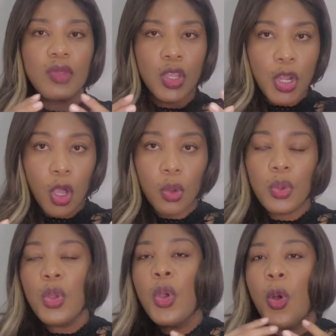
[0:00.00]

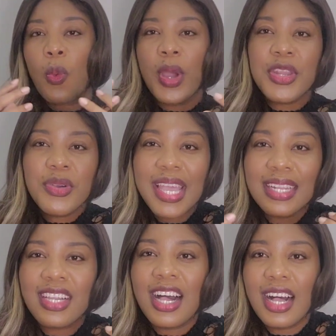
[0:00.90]
Now, when you
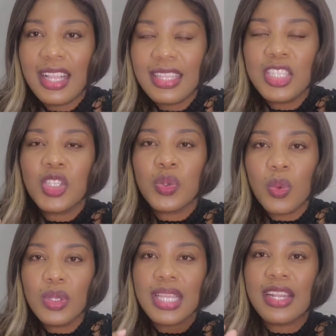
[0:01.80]
get all these
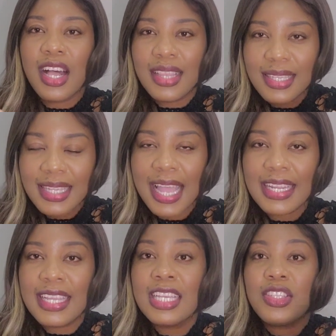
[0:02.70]
tools and all these
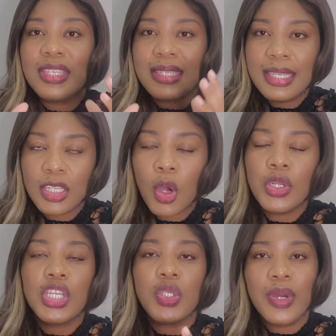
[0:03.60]
ideas, you sit
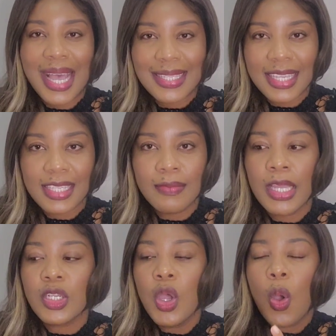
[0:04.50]
down, you do an
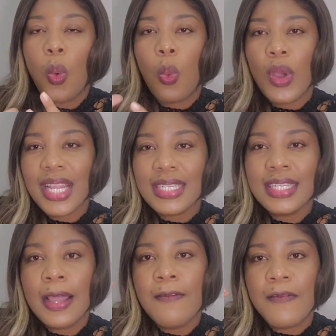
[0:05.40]
assessment. Which
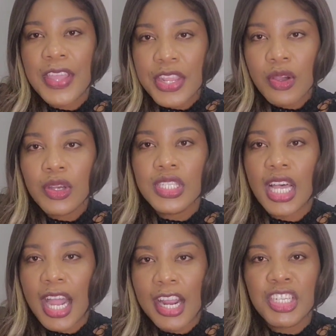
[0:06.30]
videos
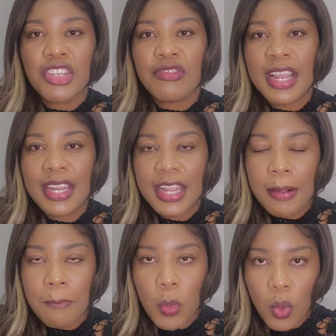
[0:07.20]
are
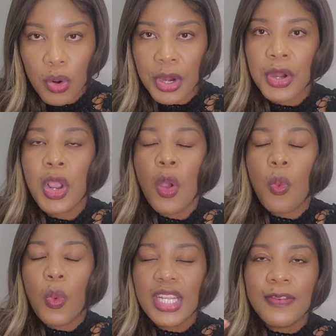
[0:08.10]
trending more?
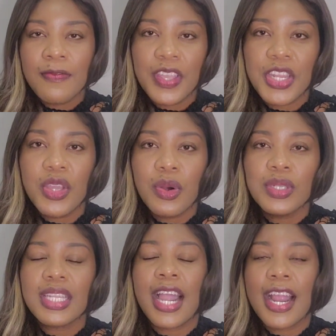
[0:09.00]
Which
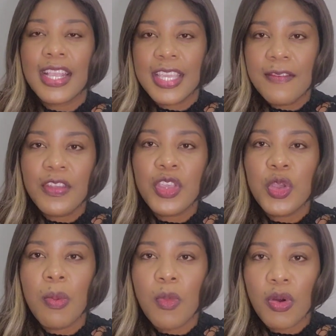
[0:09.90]
videos are giving
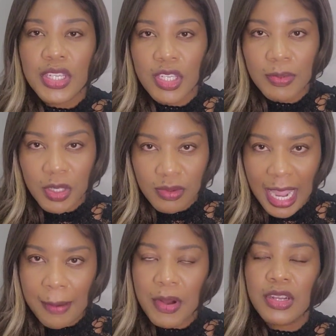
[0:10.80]
you more
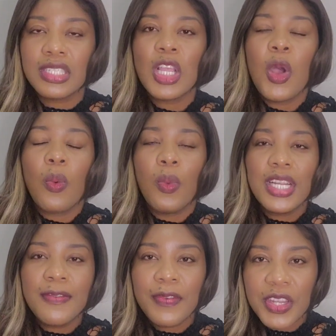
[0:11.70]
subscribers?
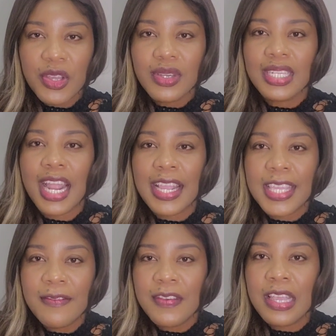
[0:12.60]
Which videos are
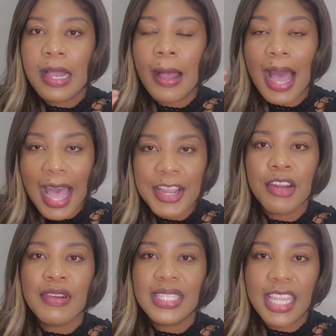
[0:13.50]
giving
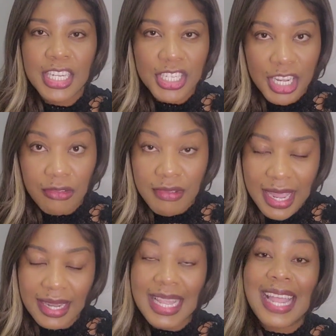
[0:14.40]
higher retention
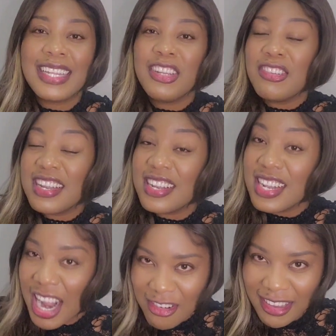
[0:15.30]
rate? And then you
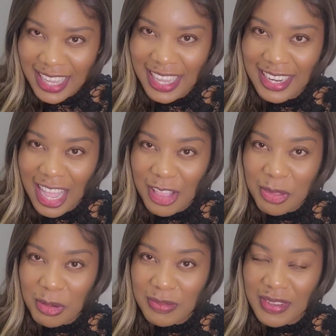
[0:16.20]
narrow in on
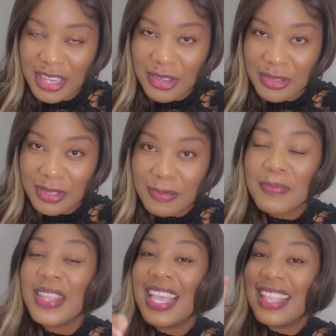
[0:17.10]
those videos.
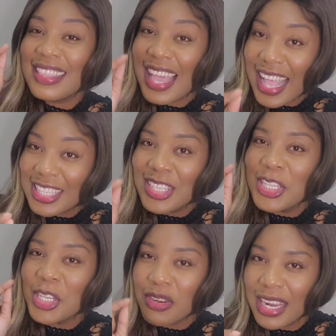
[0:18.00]
That's the
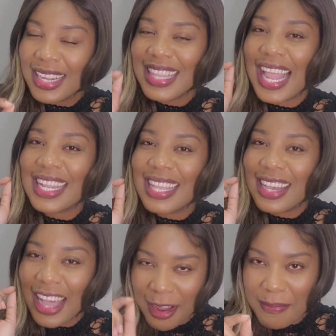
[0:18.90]
trick that
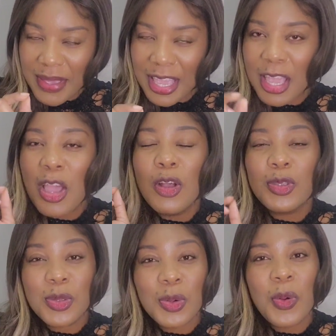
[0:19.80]
got me
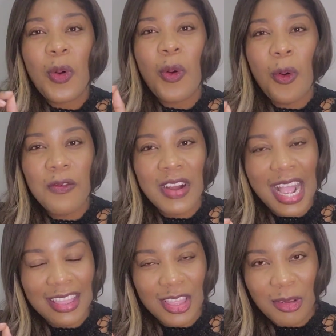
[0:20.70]
to over
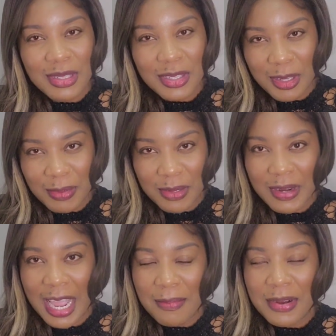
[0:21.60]
1,000
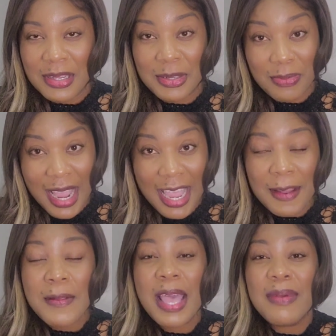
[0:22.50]
subscribers, right?
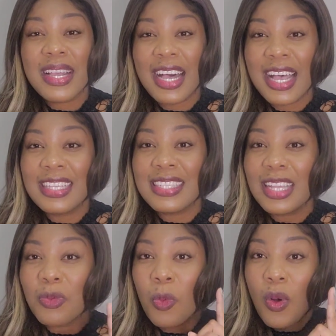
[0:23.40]
Because
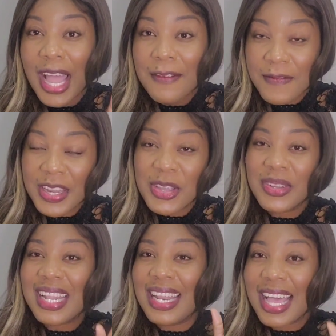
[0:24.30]
that one video,
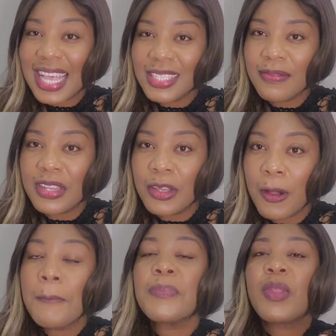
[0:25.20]
the last
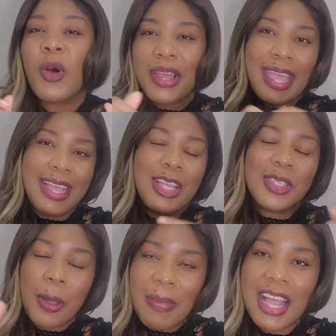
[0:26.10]
video, okay,
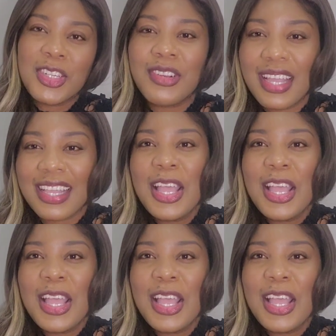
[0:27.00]
so backtrack.